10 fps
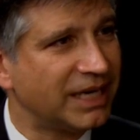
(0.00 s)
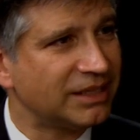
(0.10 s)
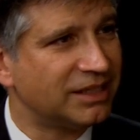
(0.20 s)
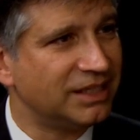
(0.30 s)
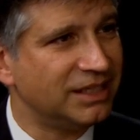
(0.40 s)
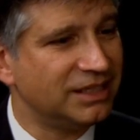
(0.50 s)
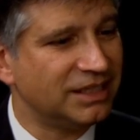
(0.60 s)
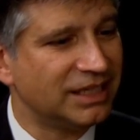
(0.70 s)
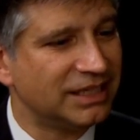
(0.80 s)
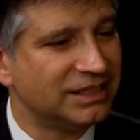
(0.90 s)
about
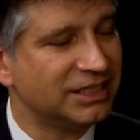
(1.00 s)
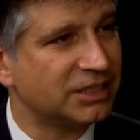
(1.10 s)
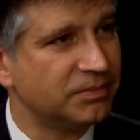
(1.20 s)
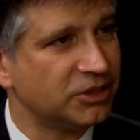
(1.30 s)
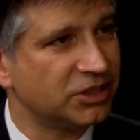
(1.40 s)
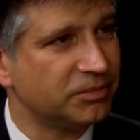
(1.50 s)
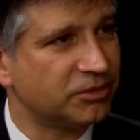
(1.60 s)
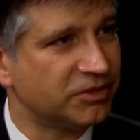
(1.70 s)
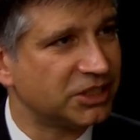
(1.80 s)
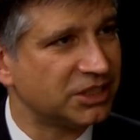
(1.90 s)
the disability
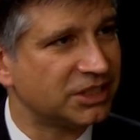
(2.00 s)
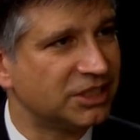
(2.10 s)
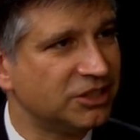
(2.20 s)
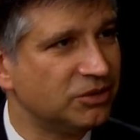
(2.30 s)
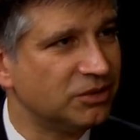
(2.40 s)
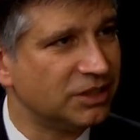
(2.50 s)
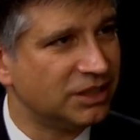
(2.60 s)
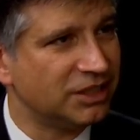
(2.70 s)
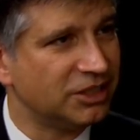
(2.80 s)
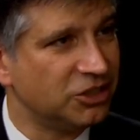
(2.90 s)
provisions
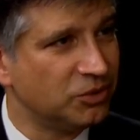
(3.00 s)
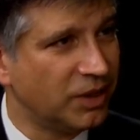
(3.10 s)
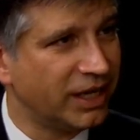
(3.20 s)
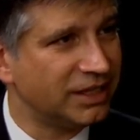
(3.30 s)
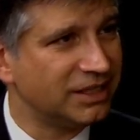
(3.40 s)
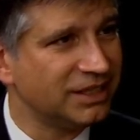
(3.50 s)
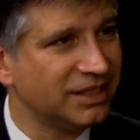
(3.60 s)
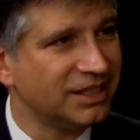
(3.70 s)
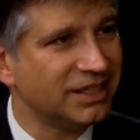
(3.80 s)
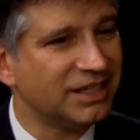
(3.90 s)
in the UN
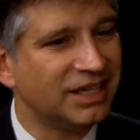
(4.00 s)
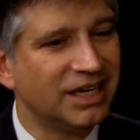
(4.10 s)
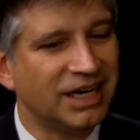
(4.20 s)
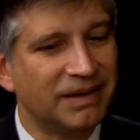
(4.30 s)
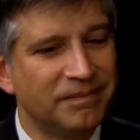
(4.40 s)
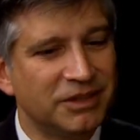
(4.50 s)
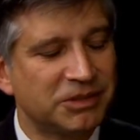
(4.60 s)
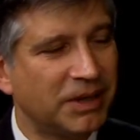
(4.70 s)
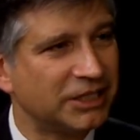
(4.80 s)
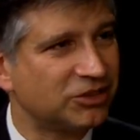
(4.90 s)

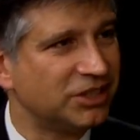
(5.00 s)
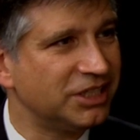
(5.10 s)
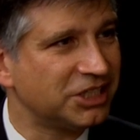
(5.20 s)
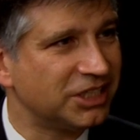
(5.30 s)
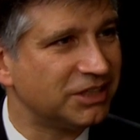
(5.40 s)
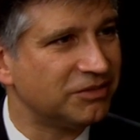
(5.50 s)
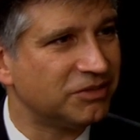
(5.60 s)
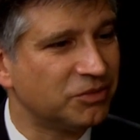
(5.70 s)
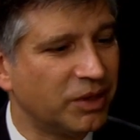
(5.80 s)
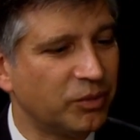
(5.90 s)
sponsored initiative,
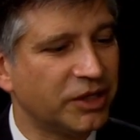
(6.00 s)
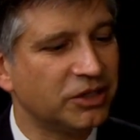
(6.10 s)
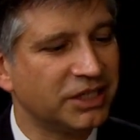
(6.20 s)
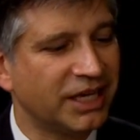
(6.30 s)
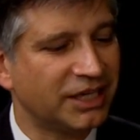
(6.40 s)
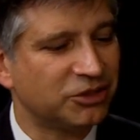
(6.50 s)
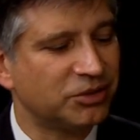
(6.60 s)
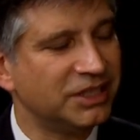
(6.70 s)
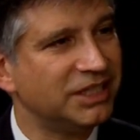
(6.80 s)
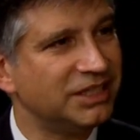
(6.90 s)
where we couldn't get a
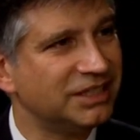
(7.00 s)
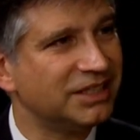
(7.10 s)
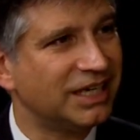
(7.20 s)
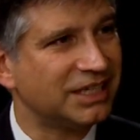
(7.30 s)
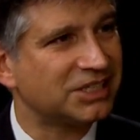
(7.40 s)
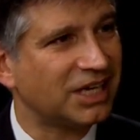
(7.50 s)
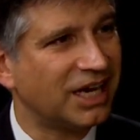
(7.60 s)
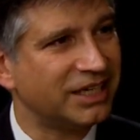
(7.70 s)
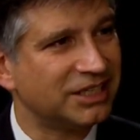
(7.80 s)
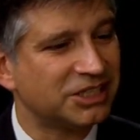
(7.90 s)
treaty
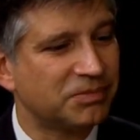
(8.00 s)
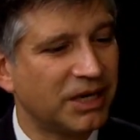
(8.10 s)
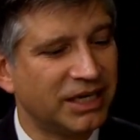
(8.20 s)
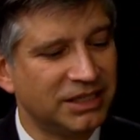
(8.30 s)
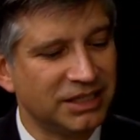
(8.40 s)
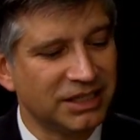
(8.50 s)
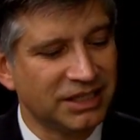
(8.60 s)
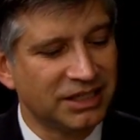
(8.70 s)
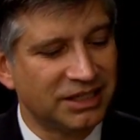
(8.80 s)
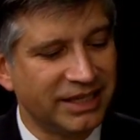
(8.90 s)
signed despite
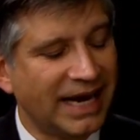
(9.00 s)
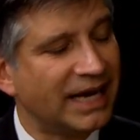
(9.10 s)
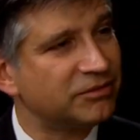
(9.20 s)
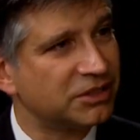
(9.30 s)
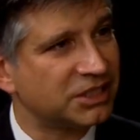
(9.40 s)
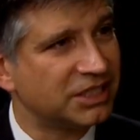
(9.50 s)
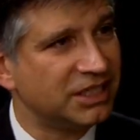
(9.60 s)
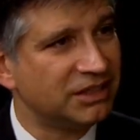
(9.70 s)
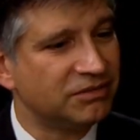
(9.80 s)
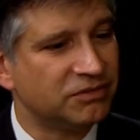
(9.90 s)
the
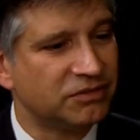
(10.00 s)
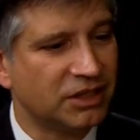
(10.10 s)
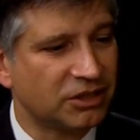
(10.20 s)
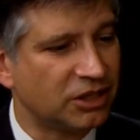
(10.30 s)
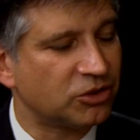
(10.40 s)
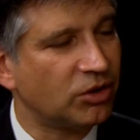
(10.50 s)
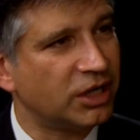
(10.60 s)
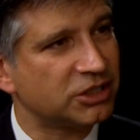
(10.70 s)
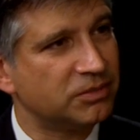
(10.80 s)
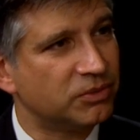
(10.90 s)
advocacy of
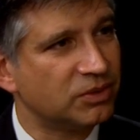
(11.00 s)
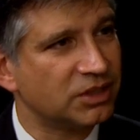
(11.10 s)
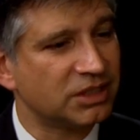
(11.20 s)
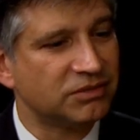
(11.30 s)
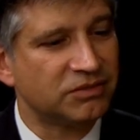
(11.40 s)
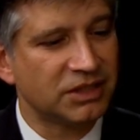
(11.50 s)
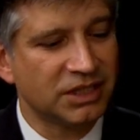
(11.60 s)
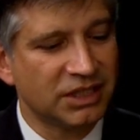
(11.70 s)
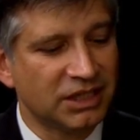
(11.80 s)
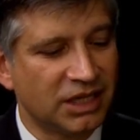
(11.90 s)
across the board
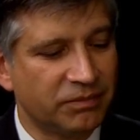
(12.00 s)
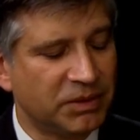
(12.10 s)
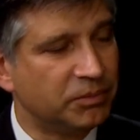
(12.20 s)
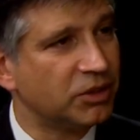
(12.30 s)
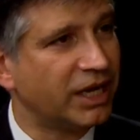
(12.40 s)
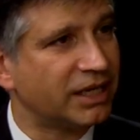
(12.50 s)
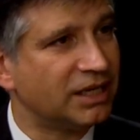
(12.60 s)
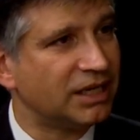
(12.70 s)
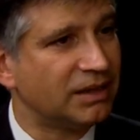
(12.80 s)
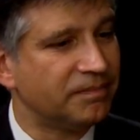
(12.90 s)
of people like
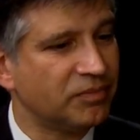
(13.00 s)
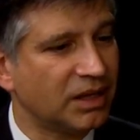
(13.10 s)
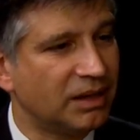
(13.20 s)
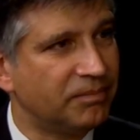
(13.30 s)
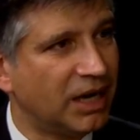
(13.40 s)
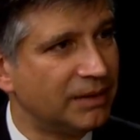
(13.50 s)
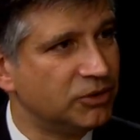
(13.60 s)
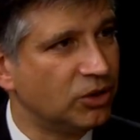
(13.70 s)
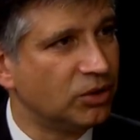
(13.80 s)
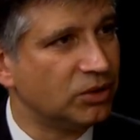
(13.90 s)
Bob
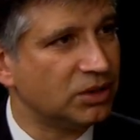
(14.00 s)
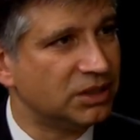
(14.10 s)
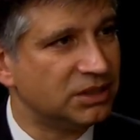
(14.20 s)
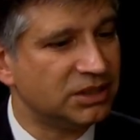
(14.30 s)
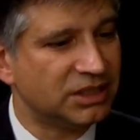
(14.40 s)
Dole